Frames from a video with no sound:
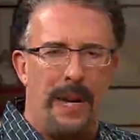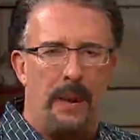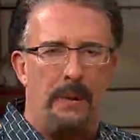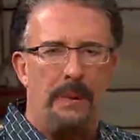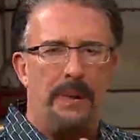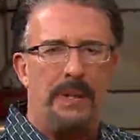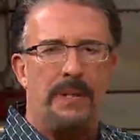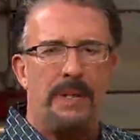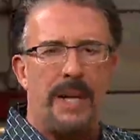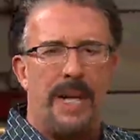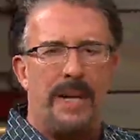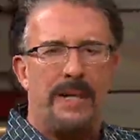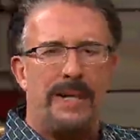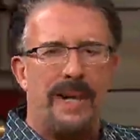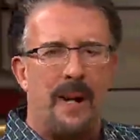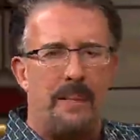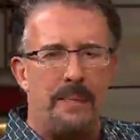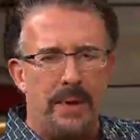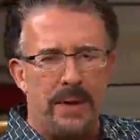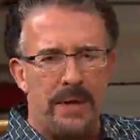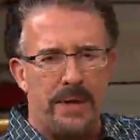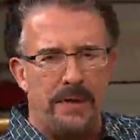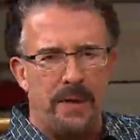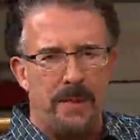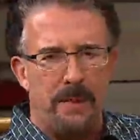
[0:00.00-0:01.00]
And I want to say
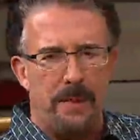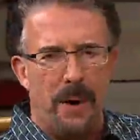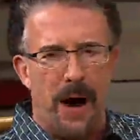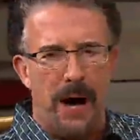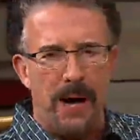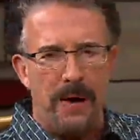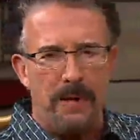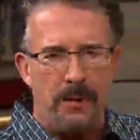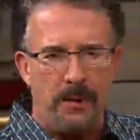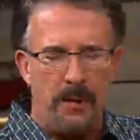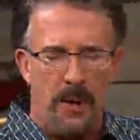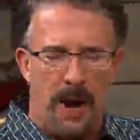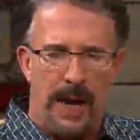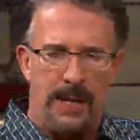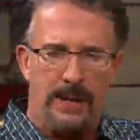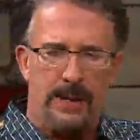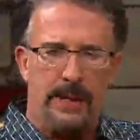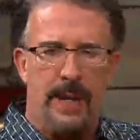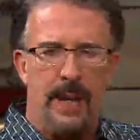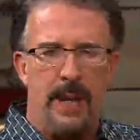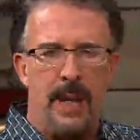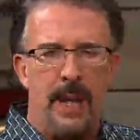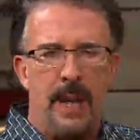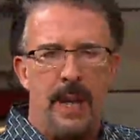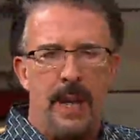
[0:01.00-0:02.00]
something to the body of Christ.
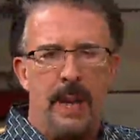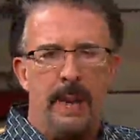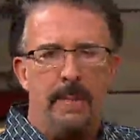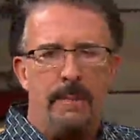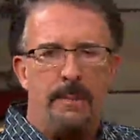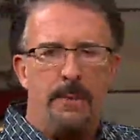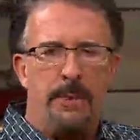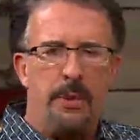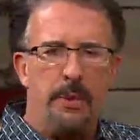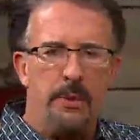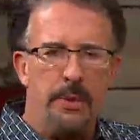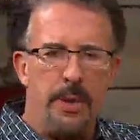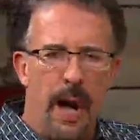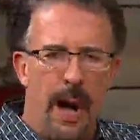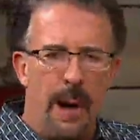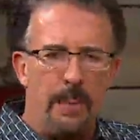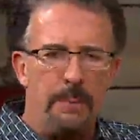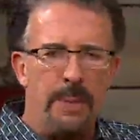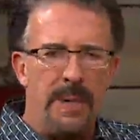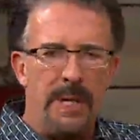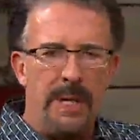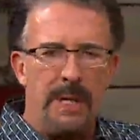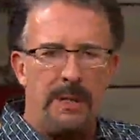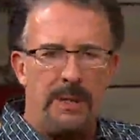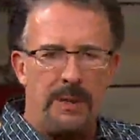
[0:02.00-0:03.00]
Do
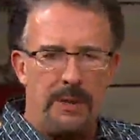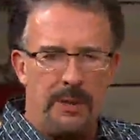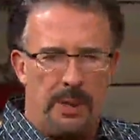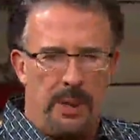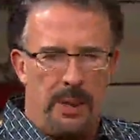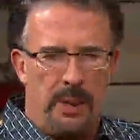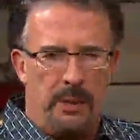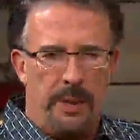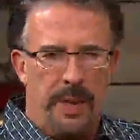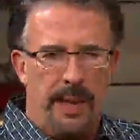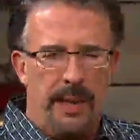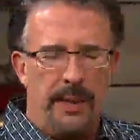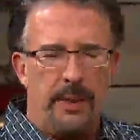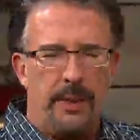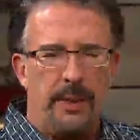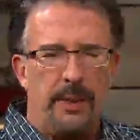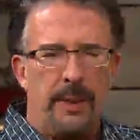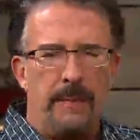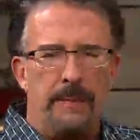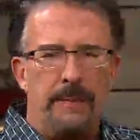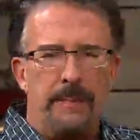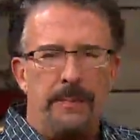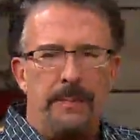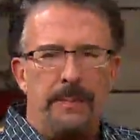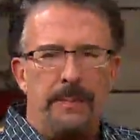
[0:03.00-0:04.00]
not be discouraged.